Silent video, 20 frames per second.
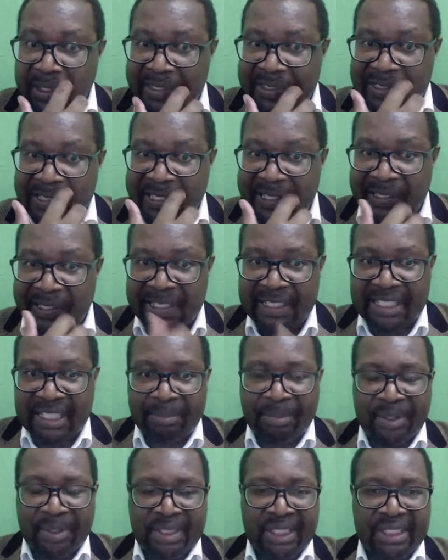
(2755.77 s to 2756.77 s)
are staying in
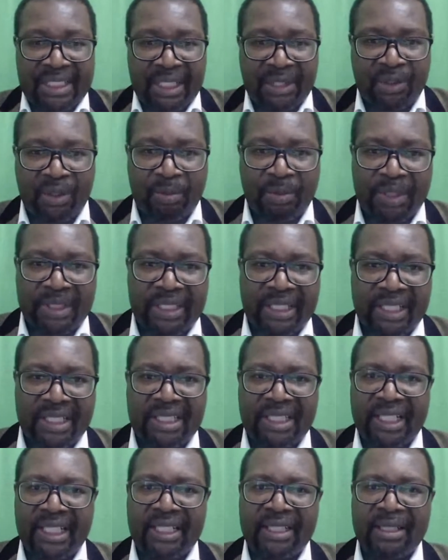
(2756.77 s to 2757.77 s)
supported
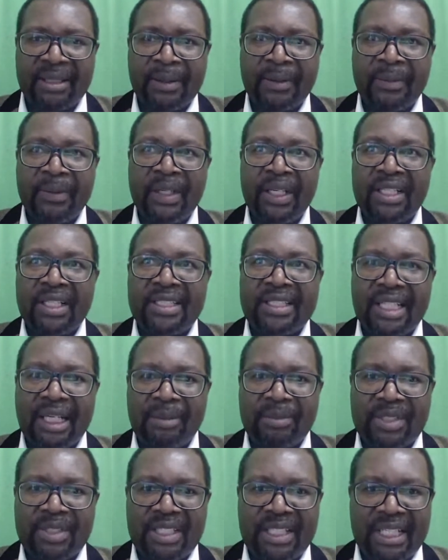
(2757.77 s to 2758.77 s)
accommodation.
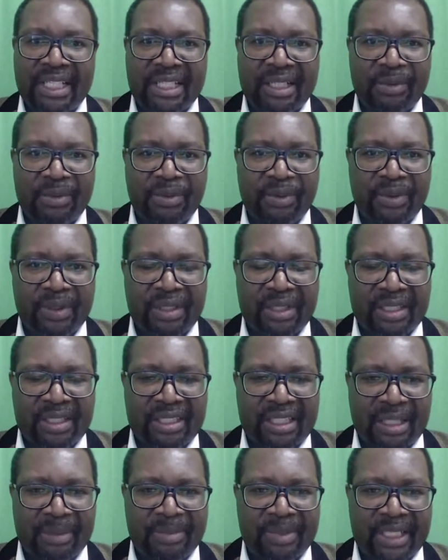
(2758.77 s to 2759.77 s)
Some
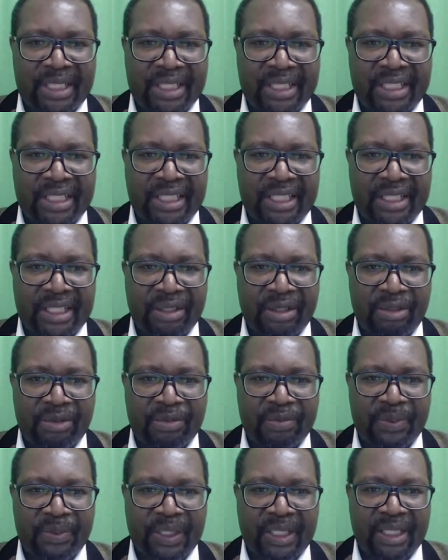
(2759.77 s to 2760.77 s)
take care
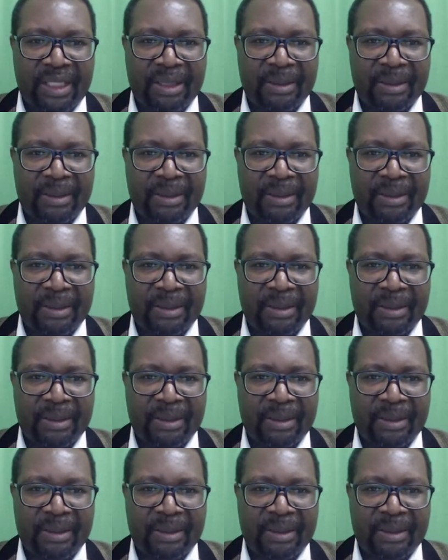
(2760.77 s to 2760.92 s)
of